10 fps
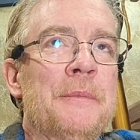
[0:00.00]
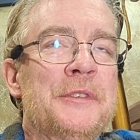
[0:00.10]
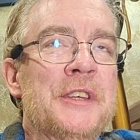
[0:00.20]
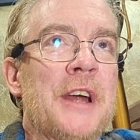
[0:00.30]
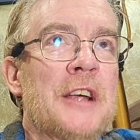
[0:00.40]

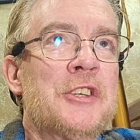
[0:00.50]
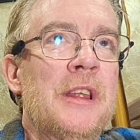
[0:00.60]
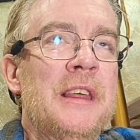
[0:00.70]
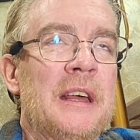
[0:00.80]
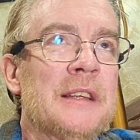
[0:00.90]
seduction
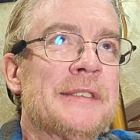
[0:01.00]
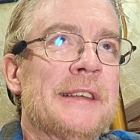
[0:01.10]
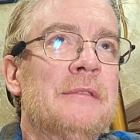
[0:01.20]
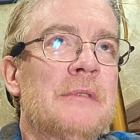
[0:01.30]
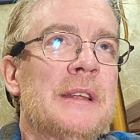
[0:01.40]
of the
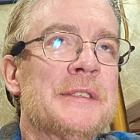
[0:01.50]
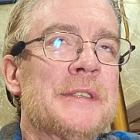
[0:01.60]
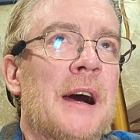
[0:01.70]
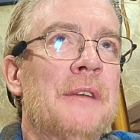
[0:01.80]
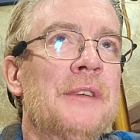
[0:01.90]
innocent and
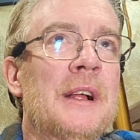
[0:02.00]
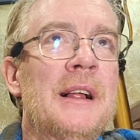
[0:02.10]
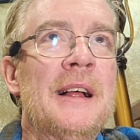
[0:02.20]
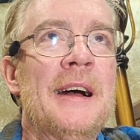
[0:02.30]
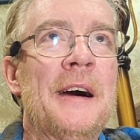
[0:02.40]
stuff,
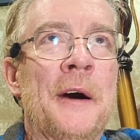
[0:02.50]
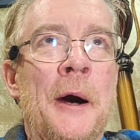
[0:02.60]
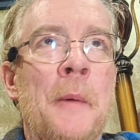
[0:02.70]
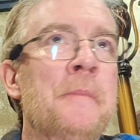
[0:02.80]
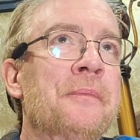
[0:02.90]

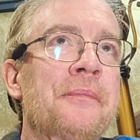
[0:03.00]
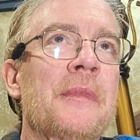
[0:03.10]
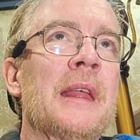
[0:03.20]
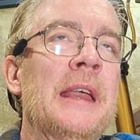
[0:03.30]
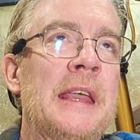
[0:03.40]

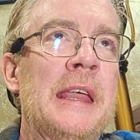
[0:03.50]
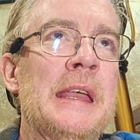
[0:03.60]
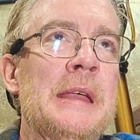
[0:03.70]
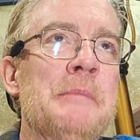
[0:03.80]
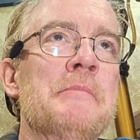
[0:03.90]

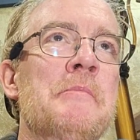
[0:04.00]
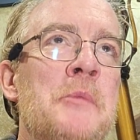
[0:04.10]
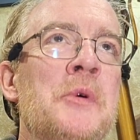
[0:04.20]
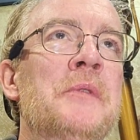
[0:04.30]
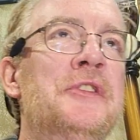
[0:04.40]
he
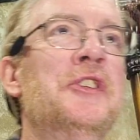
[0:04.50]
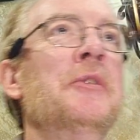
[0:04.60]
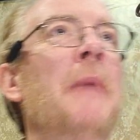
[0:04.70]
moved to